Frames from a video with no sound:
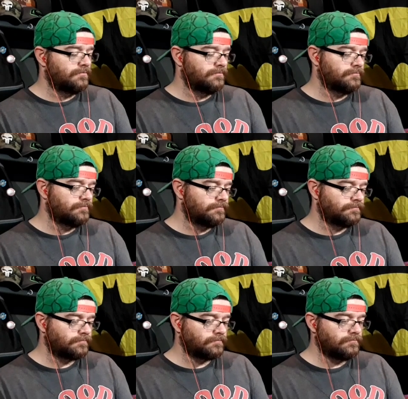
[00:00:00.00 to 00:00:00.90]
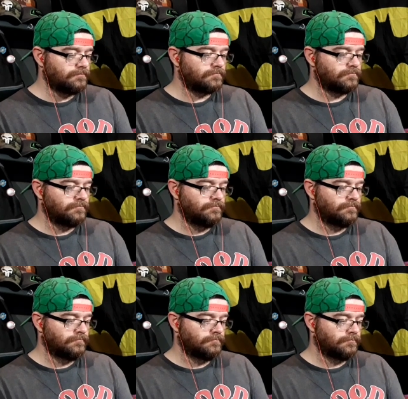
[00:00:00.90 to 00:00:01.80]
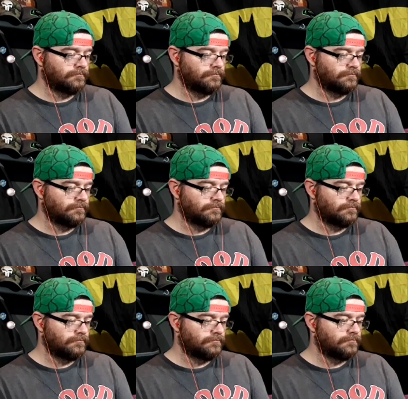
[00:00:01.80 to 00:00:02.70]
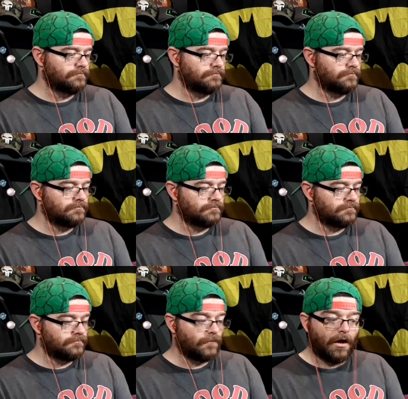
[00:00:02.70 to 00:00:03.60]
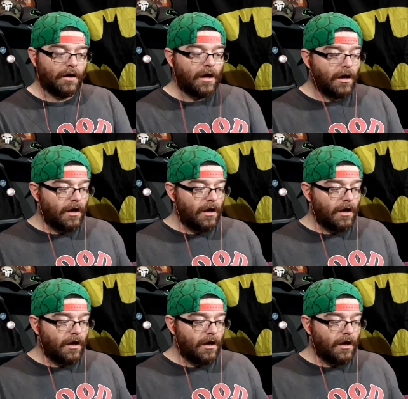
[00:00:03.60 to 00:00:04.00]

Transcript: No one is speaking in this clip.